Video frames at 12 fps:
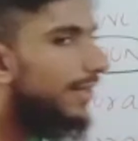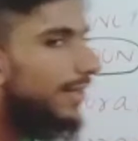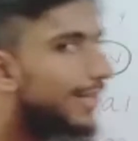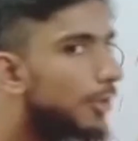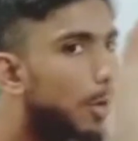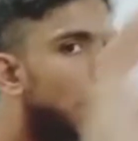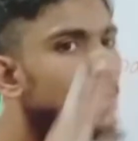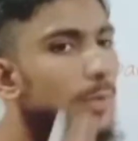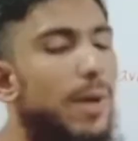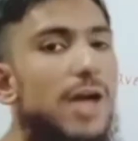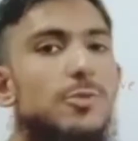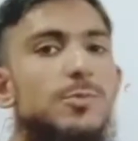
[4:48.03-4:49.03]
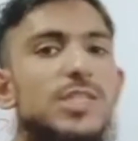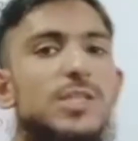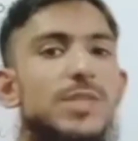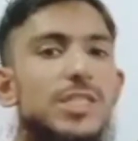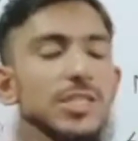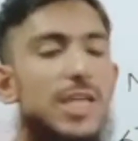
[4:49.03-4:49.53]
None other of the part of the
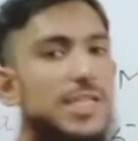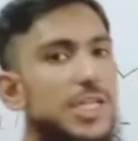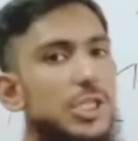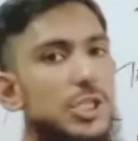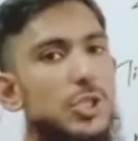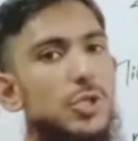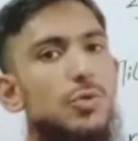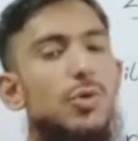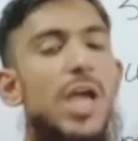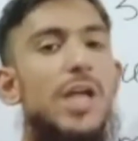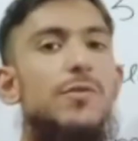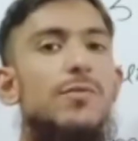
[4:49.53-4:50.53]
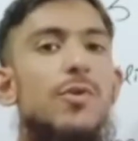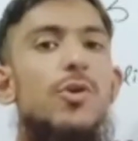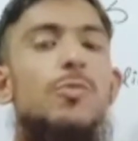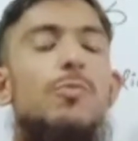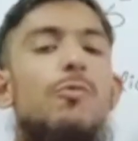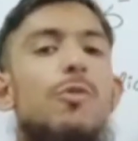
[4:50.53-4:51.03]
speech, adjective,
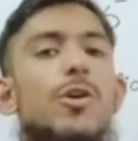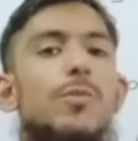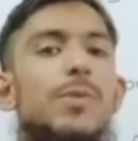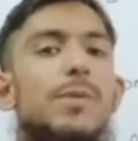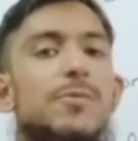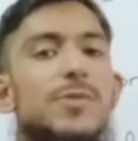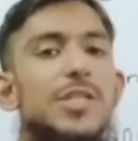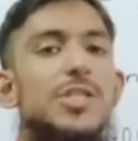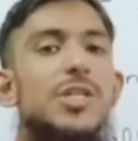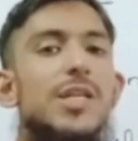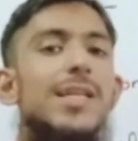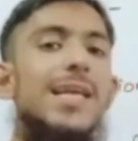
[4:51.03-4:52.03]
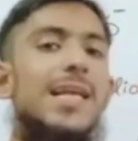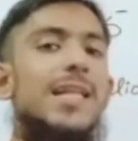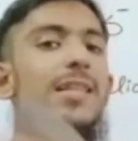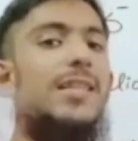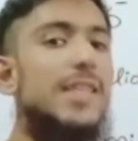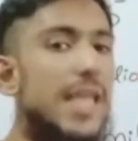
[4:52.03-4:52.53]
adverb, verb, preposition,
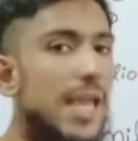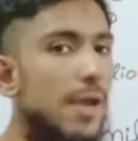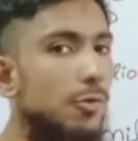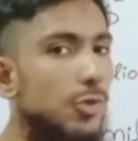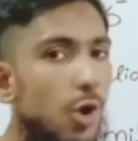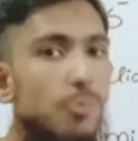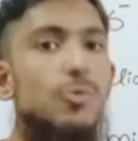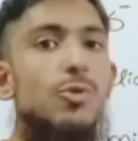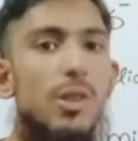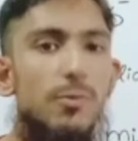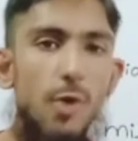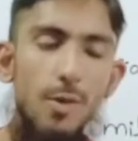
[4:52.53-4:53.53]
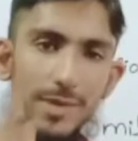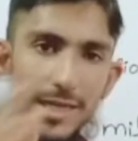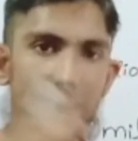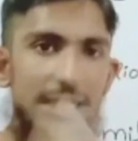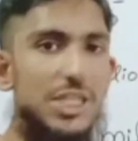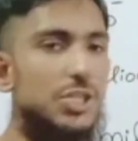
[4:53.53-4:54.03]
they have no plural form
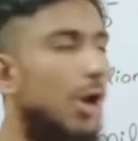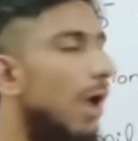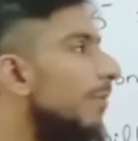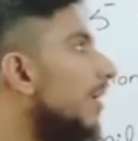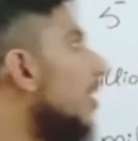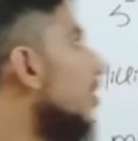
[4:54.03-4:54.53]
in English grammar.